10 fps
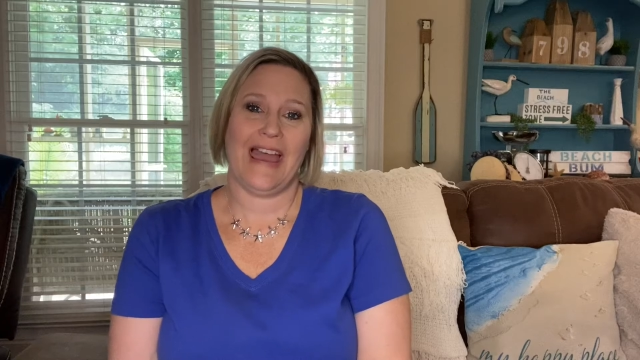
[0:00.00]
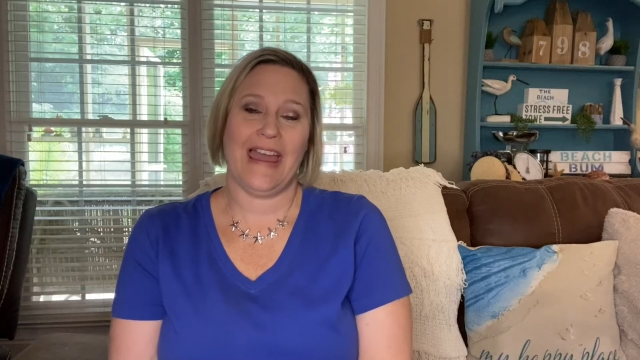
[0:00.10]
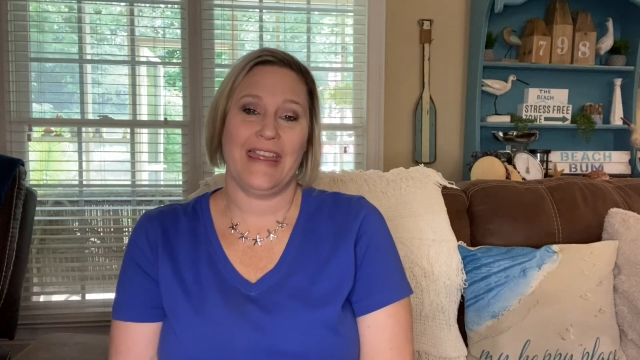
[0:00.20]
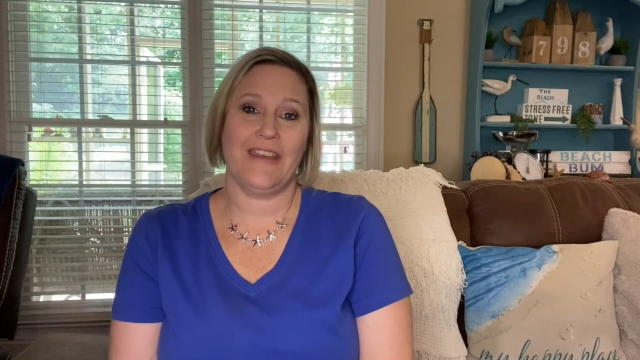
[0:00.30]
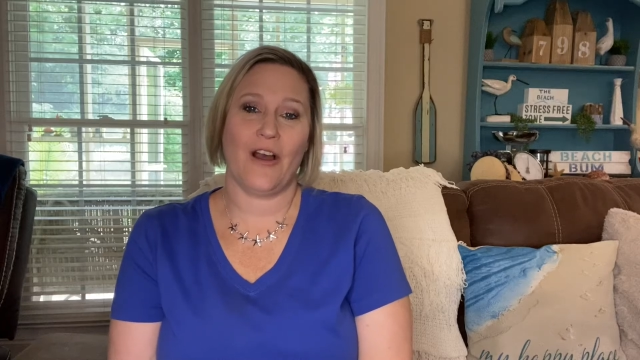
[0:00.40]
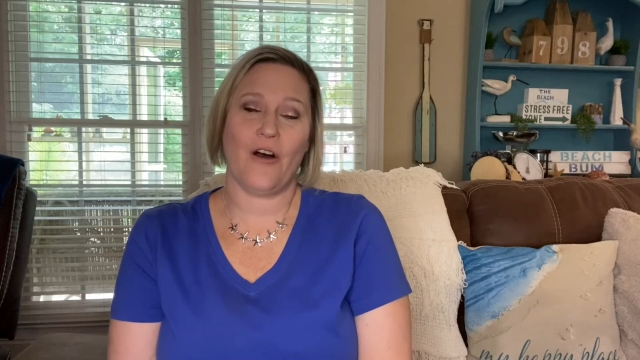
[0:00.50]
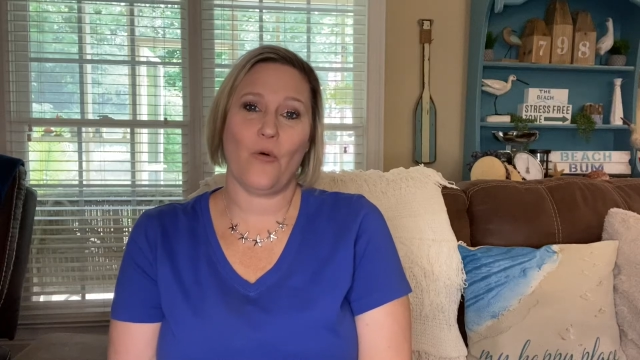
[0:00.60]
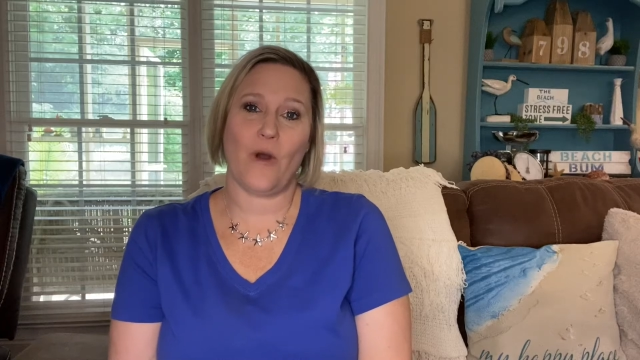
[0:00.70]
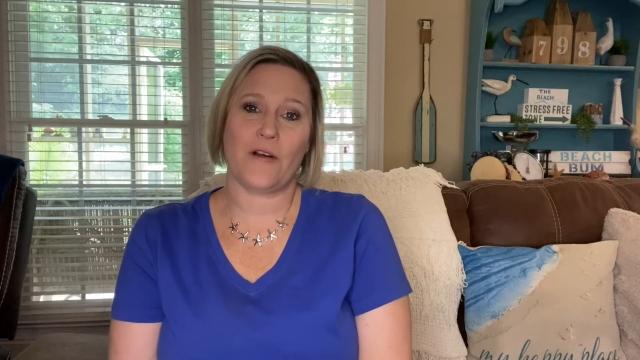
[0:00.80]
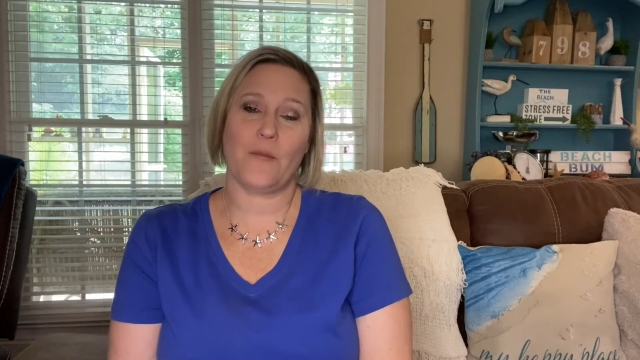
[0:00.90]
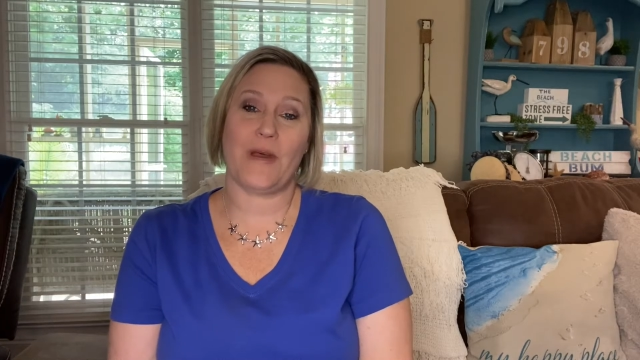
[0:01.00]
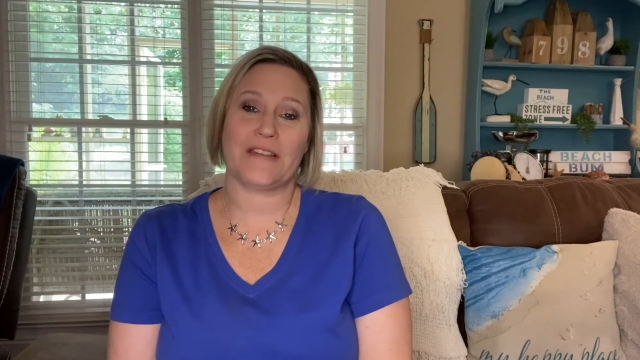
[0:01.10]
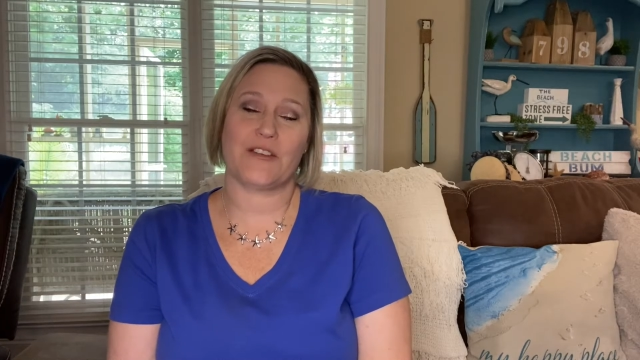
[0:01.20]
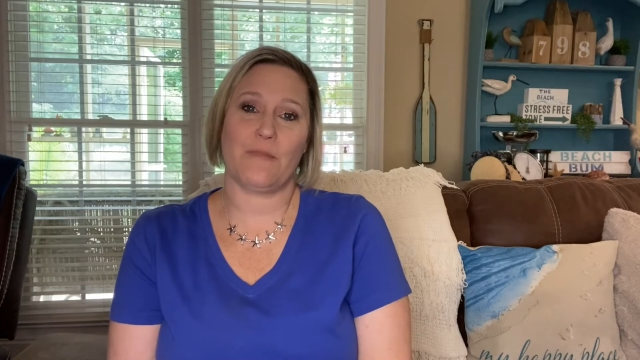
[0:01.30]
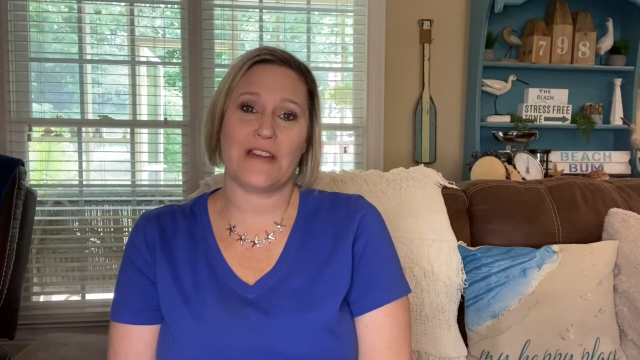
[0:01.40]
Hey y'all, welcome
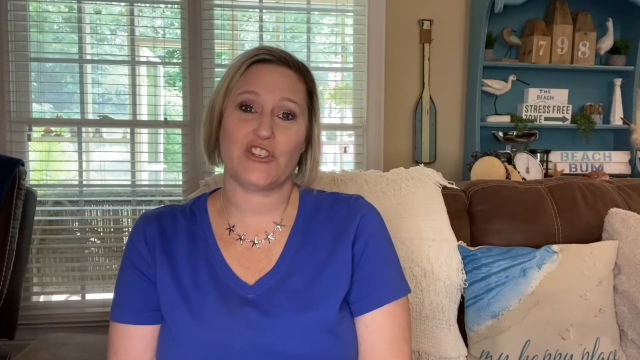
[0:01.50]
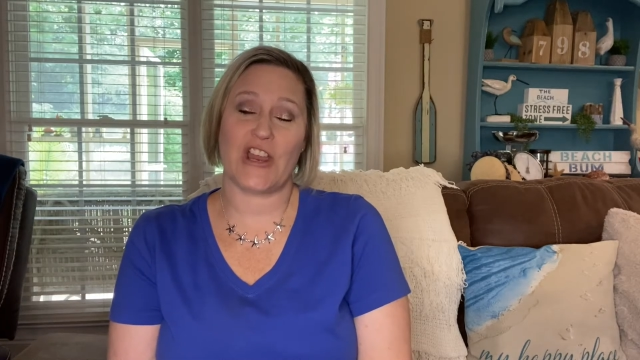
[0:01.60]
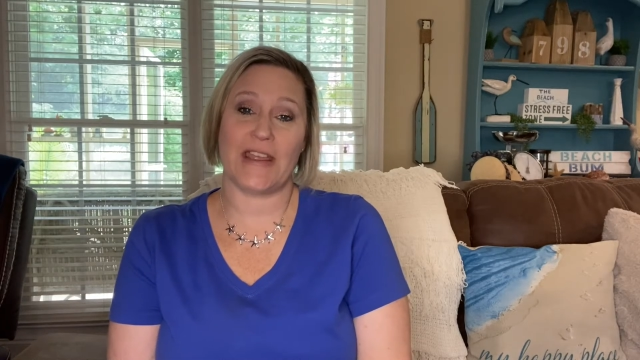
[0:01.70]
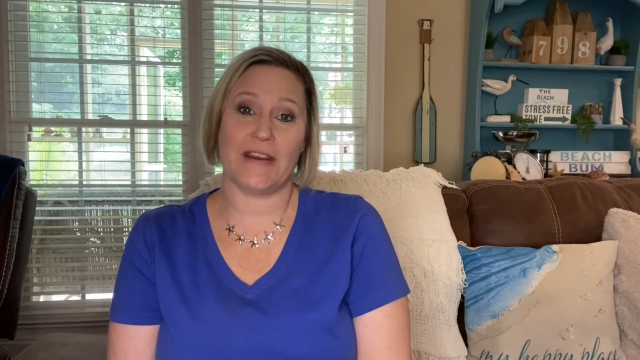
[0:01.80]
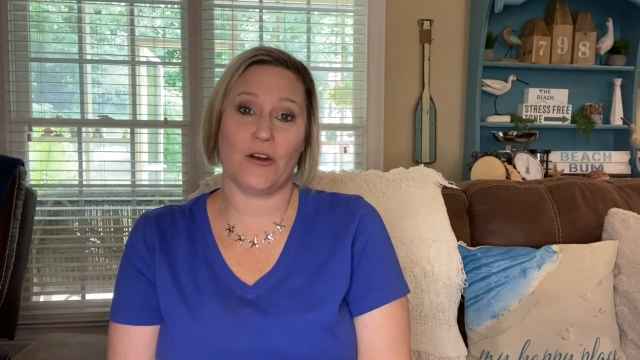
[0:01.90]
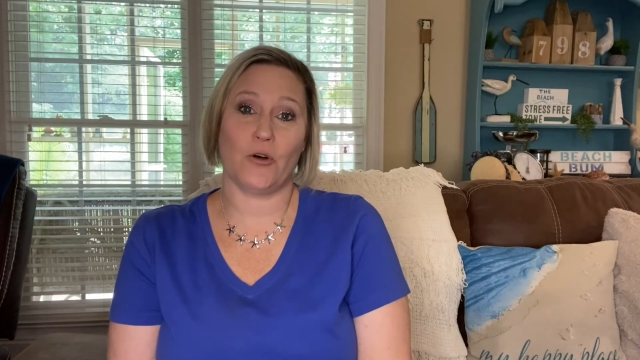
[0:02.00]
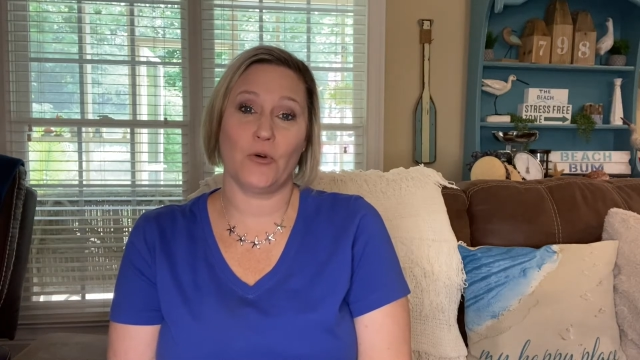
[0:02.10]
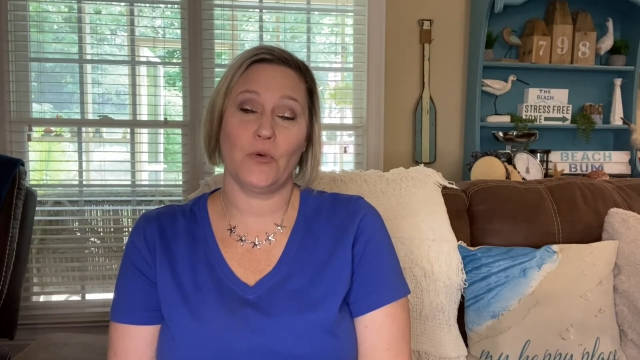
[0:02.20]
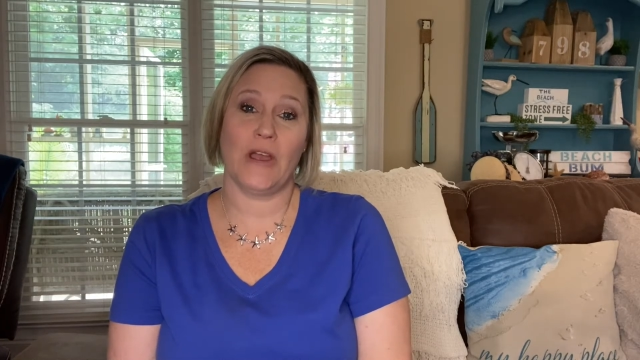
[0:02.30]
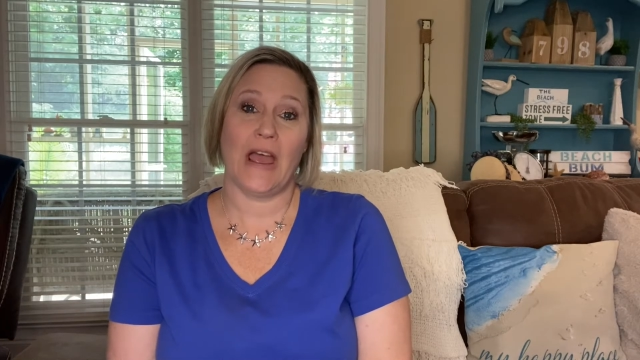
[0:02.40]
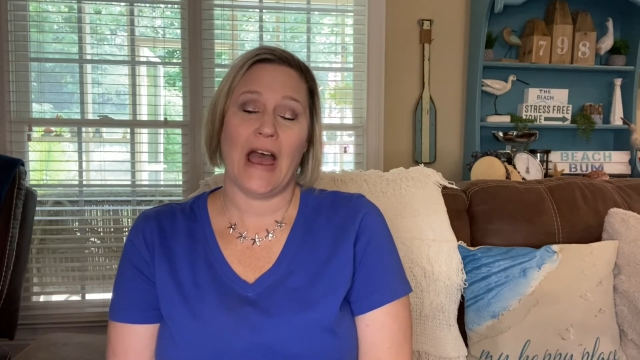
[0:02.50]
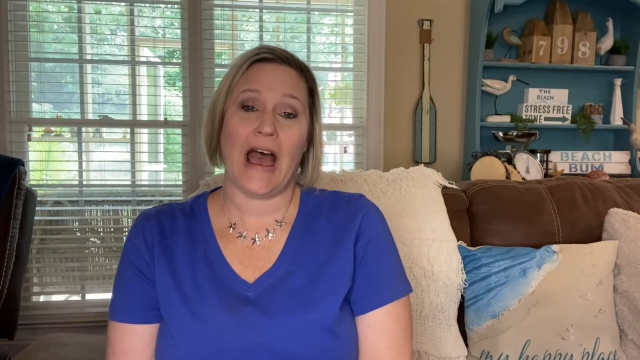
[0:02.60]
back to my channel.